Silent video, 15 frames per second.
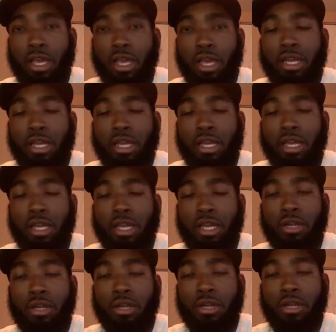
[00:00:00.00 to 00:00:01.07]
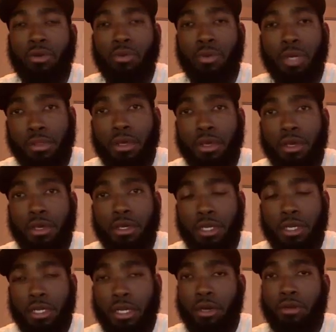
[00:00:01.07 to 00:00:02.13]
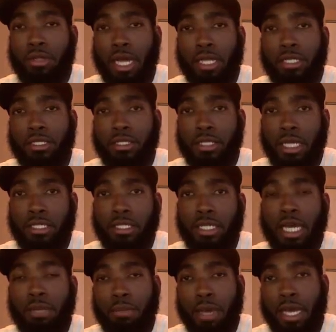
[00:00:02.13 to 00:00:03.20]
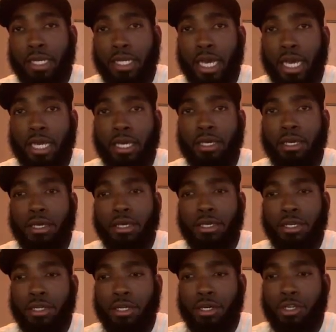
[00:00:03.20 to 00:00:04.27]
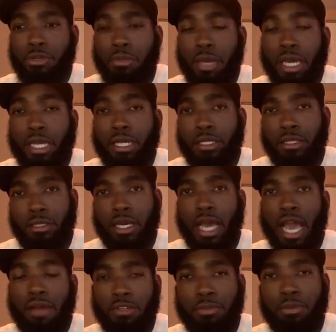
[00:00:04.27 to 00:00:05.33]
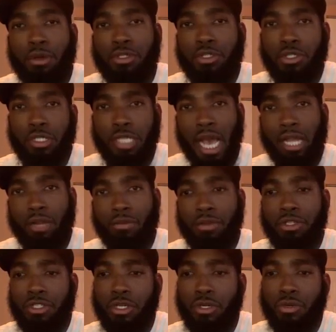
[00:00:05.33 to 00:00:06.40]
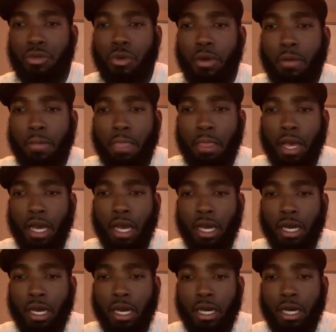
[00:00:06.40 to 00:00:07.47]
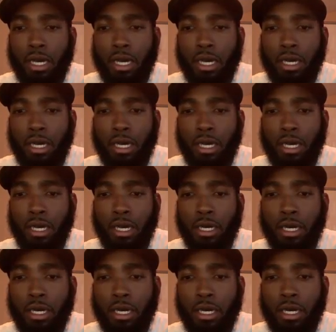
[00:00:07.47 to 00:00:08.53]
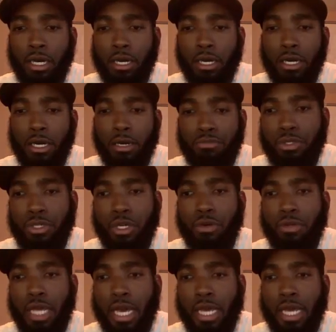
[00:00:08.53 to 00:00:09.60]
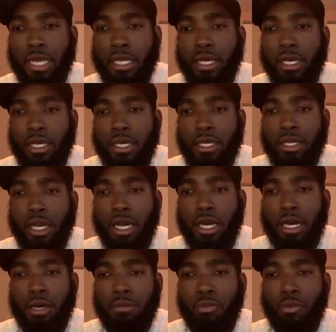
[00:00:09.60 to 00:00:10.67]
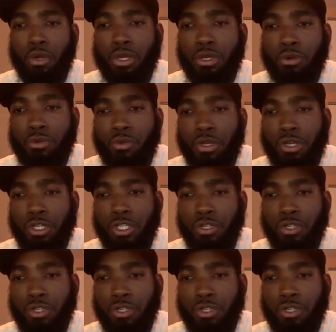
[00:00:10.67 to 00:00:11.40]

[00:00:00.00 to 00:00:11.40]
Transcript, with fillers: You know, four grand a month. You know, that's that's not a bad day. You know, you're making the average person's salary. So, um, you know, I just just want you to know that um, when you're when you're